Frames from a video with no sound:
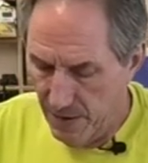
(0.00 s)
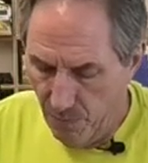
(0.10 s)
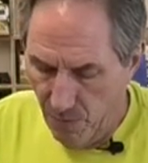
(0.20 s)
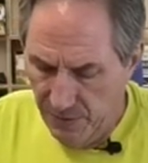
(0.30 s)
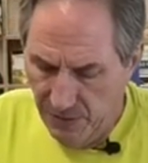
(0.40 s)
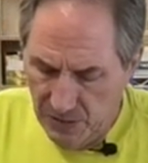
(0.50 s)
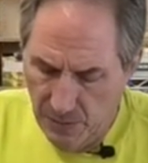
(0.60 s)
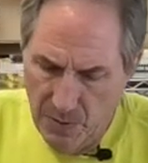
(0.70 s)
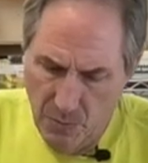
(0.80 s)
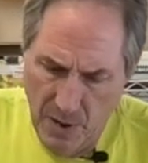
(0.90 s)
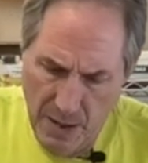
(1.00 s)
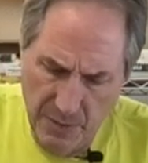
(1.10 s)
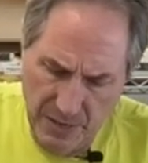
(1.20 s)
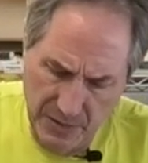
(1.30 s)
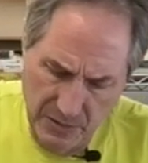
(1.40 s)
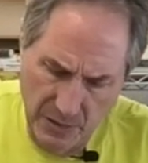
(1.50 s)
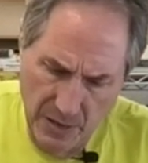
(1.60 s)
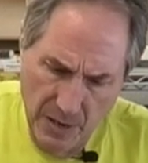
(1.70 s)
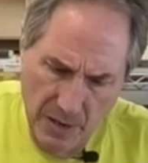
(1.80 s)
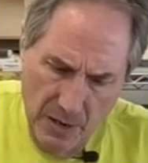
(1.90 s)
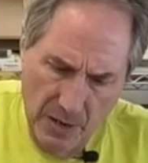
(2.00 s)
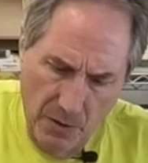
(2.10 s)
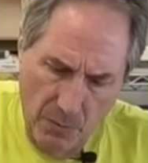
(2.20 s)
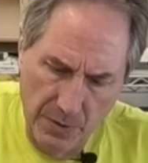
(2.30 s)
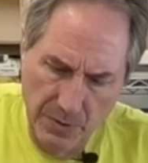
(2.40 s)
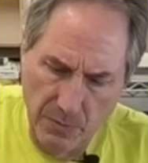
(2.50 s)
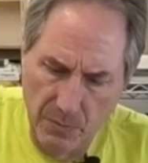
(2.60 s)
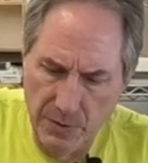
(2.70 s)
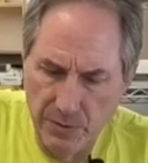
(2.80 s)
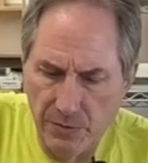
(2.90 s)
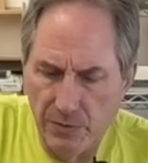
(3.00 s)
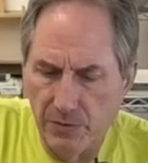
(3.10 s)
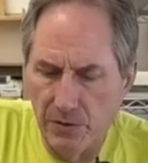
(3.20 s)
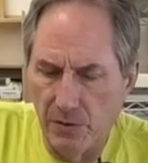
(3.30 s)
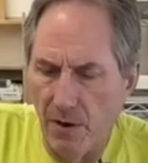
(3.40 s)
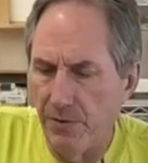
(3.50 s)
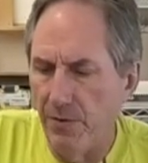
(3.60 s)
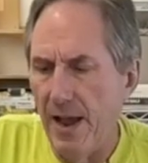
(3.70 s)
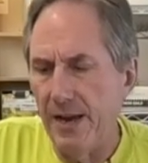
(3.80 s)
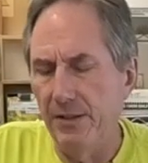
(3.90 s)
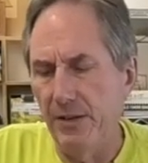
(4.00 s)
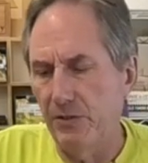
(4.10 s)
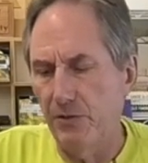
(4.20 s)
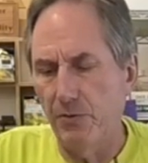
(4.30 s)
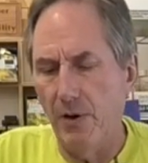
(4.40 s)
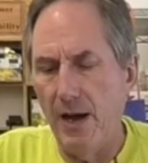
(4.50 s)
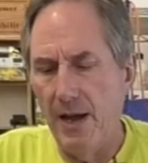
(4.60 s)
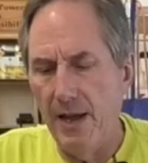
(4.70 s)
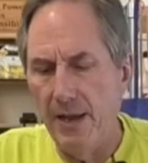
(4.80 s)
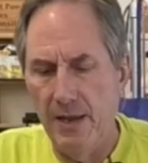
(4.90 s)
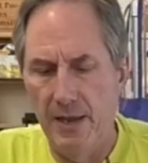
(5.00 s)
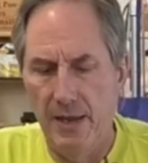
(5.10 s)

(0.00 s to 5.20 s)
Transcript: I want this to be wet because when, when you start dragging this dry,